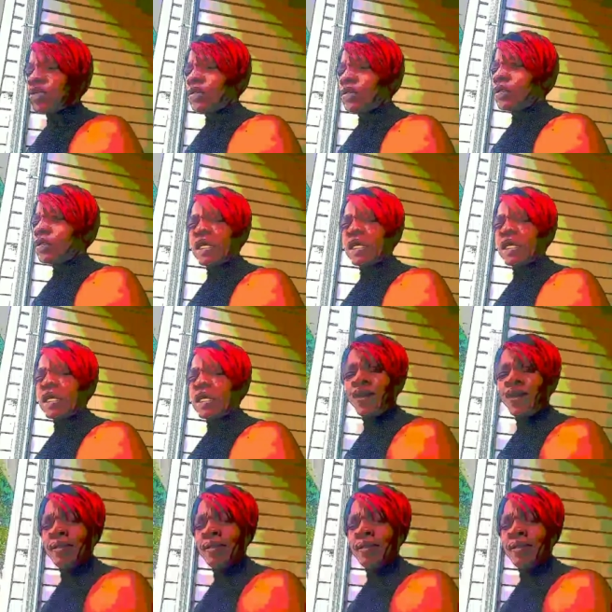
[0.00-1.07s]
Is that
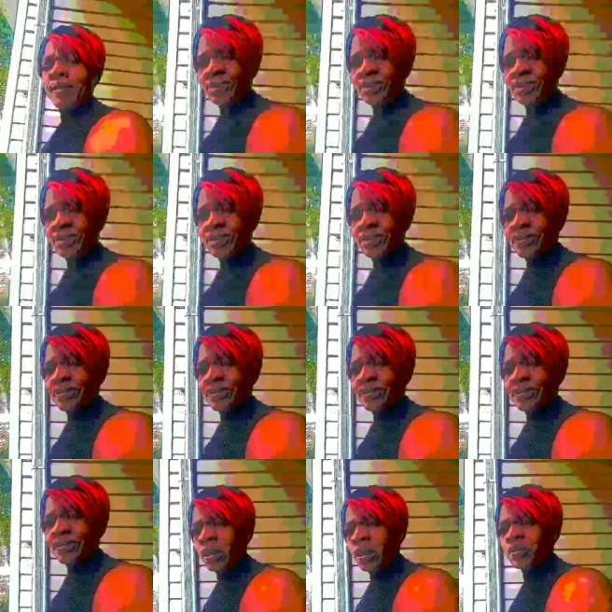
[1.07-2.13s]
fun?
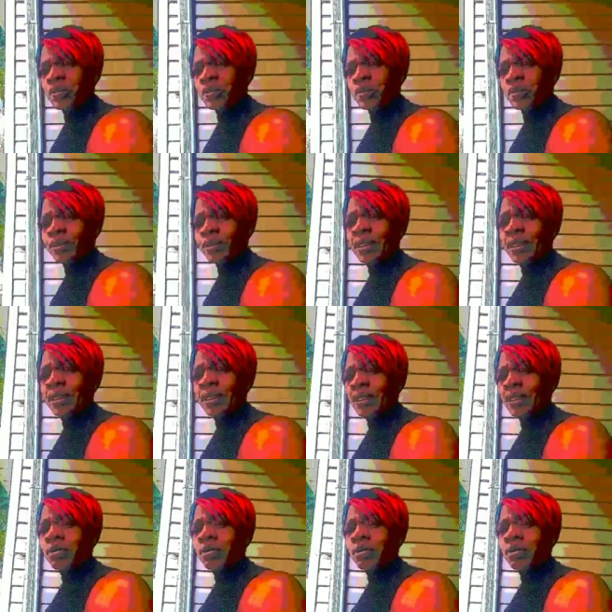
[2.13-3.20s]
Bombs busting in the
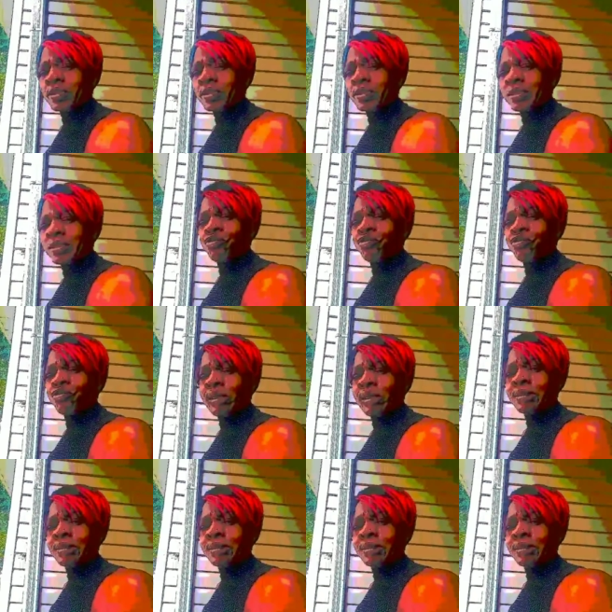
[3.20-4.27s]
air. Is that fun?
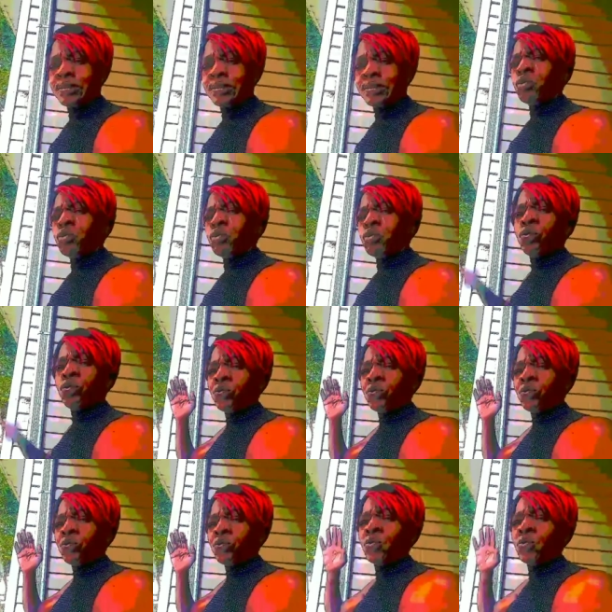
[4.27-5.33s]

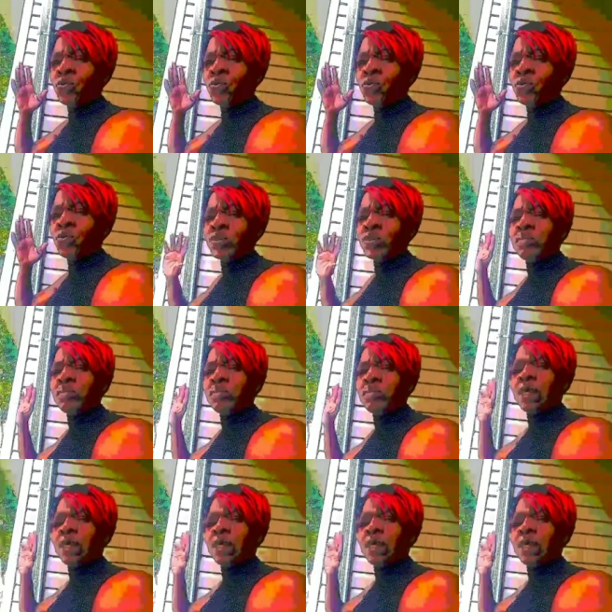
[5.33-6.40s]
Ooh,
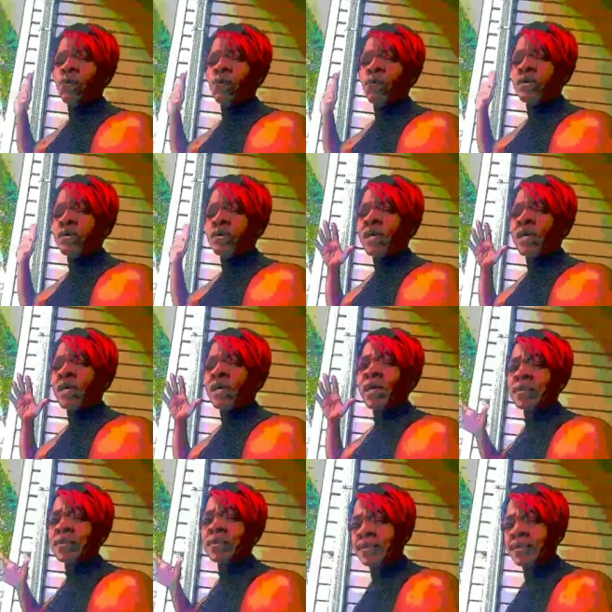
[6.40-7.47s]
simulated war
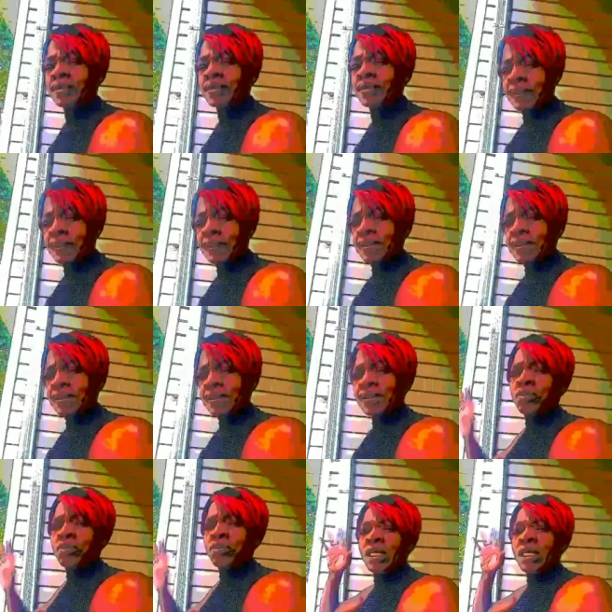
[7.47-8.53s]
effects.
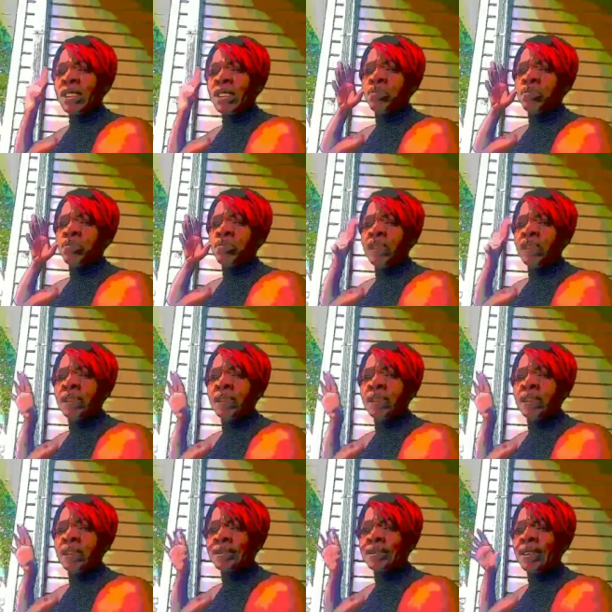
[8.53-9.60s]
Simulate the
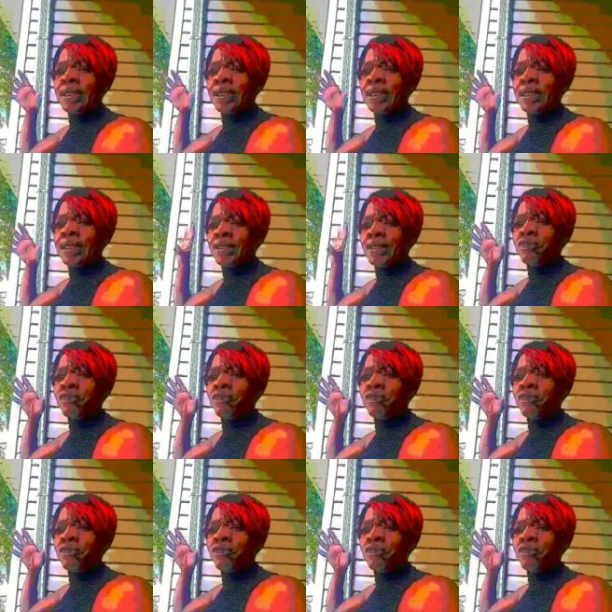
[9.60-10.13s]
PTSD and the